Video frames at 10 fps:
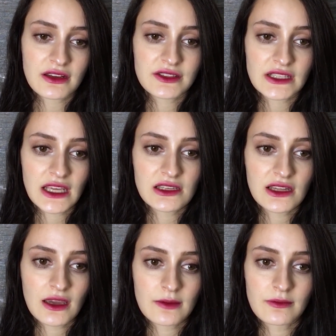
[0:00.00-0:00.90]
is an
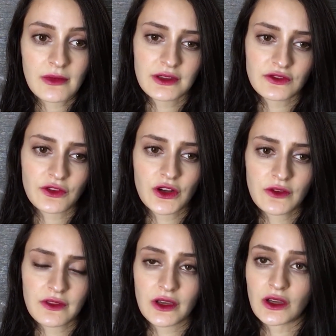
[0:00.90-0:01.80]
ATM in front
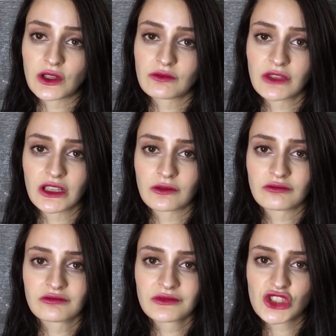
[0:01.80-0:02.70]
of the little
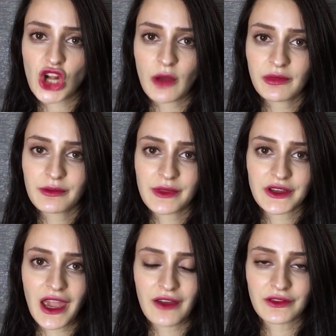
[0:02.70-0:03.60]
shop that
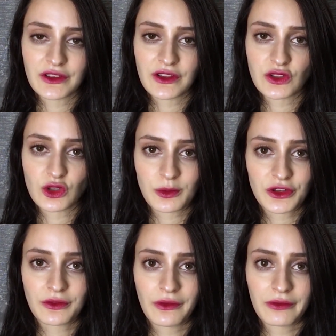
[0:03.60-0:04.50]
you have in the
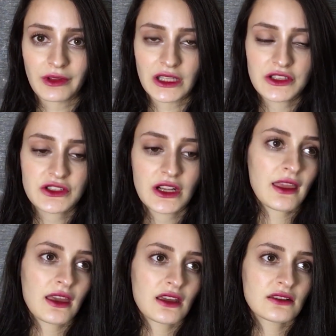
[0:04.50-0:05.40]
dormitory village.
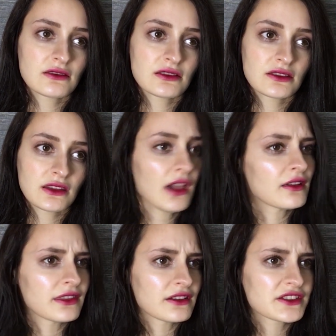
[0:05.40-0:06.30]
And
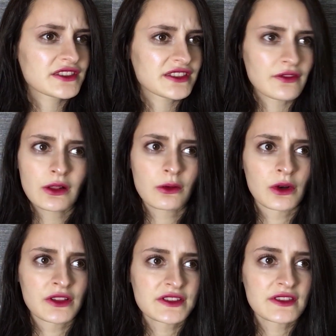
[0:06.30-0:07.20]
yeah, there's several
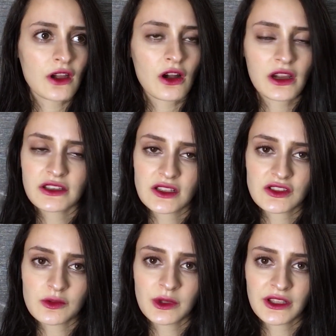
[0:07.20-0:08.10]
ones. In the
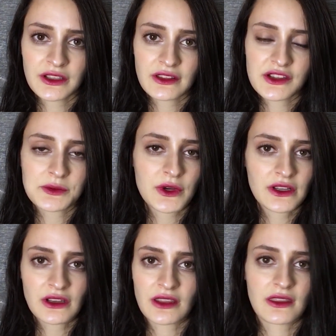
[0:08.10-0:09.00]
architecture building there's
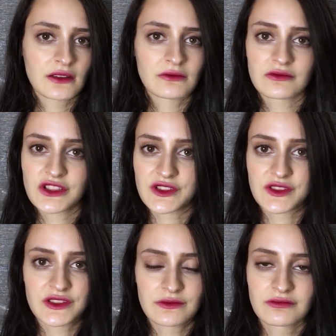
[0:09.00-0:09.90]
one, and then
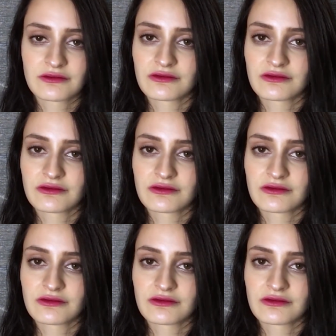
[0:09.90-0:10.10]
just